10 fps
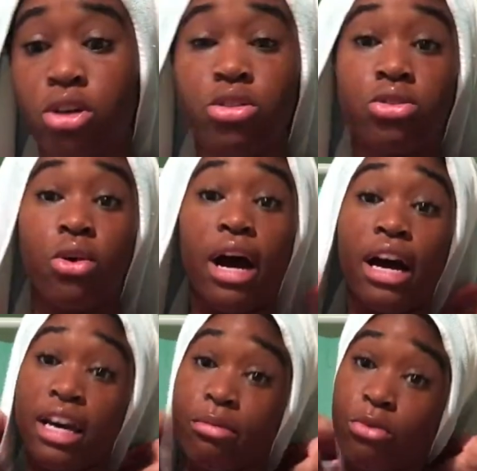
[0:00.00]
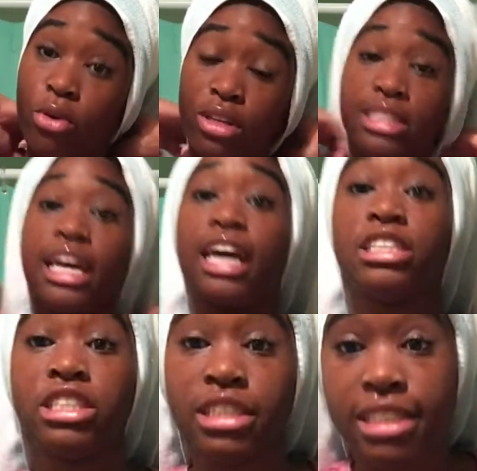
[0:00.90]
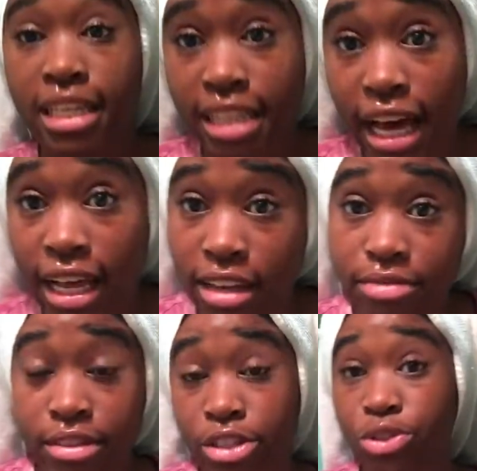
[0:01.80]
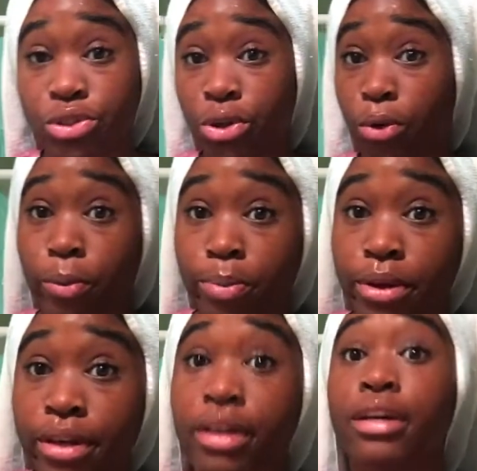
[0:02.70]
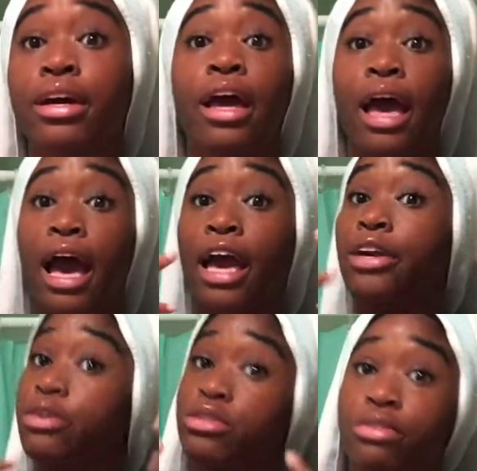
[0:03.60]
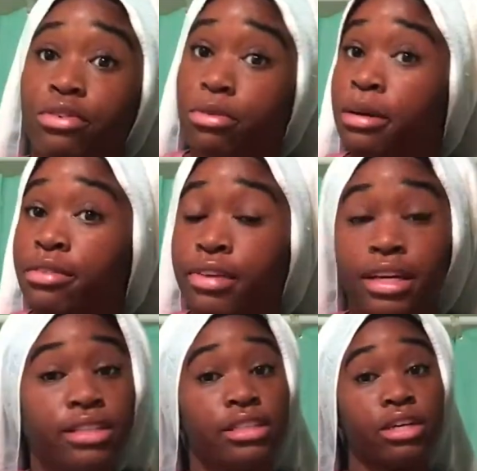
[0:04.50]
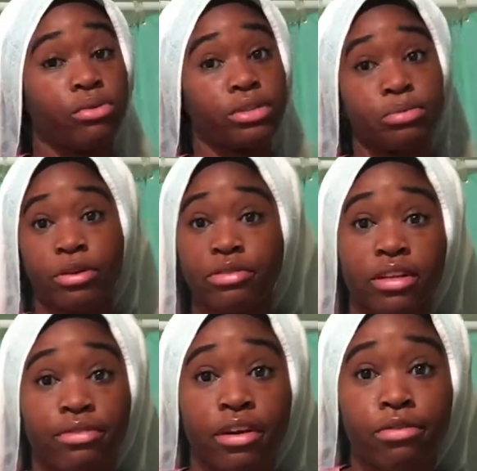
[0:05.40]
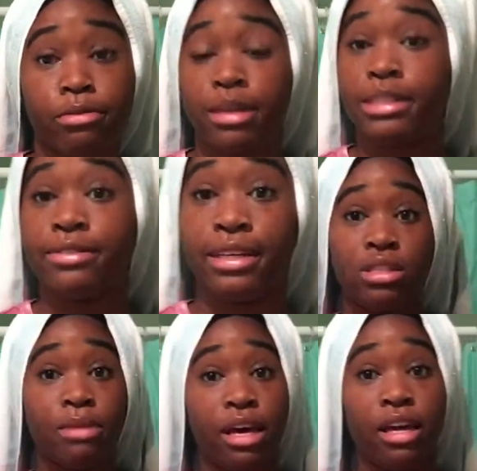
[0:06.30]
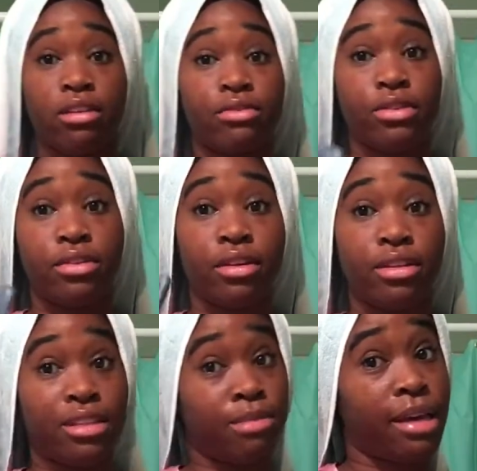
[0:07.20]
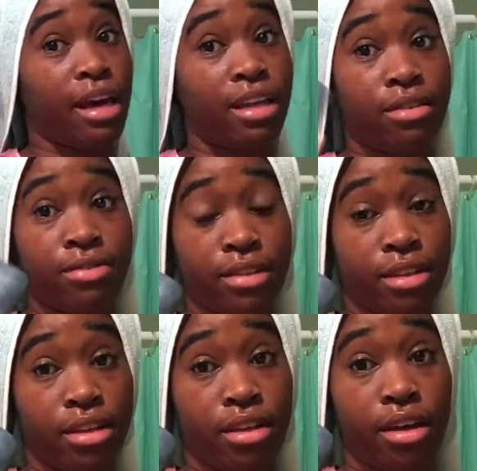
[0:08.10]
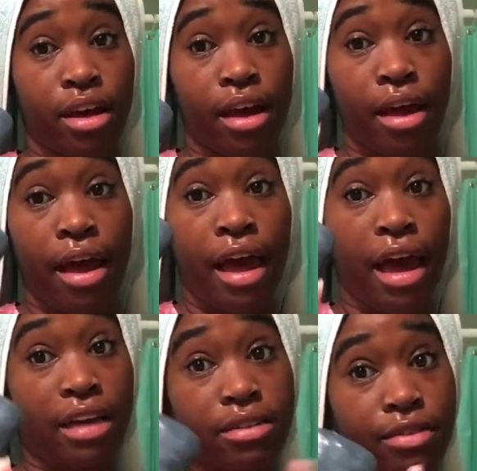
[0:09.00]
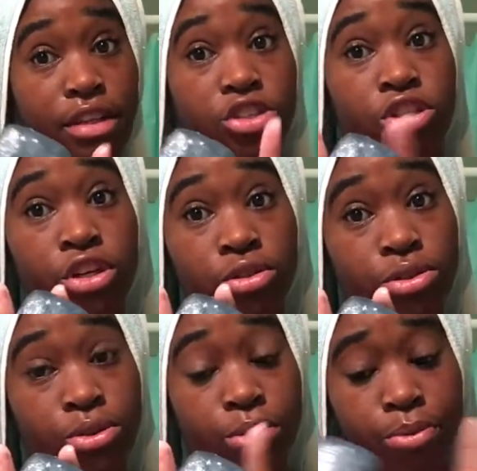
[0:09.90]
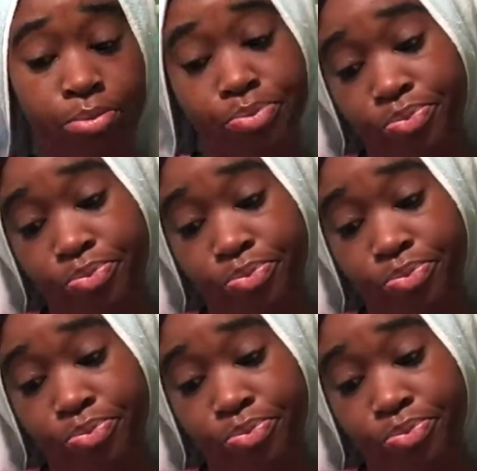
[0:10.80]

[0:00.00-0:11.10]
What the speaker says: So I'm going to actually take the aloe soap and use it for my face. It works perfectly fine for my face. This is my aloe activated charcoal soap.